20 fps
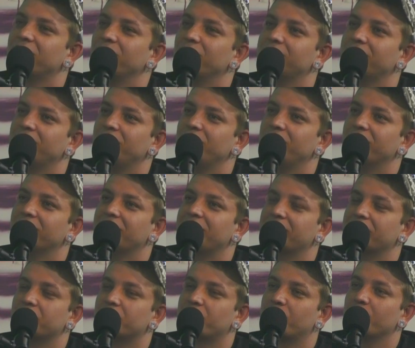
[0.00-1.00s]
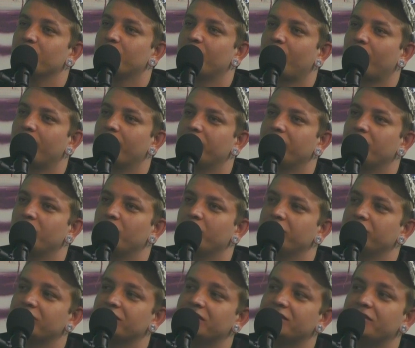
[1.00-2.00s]
you say you didn't like the Trill part, but then you
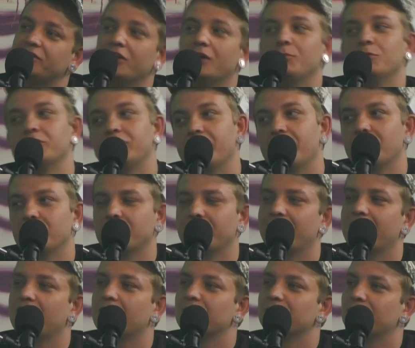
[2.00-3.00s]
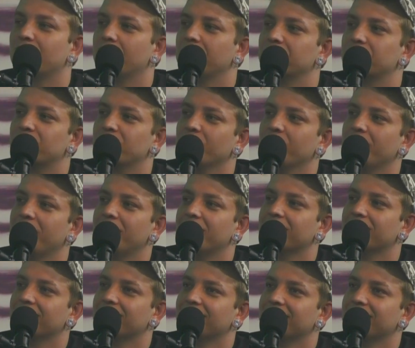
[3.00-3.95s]
want to just double down on the album, call it Trillmatic.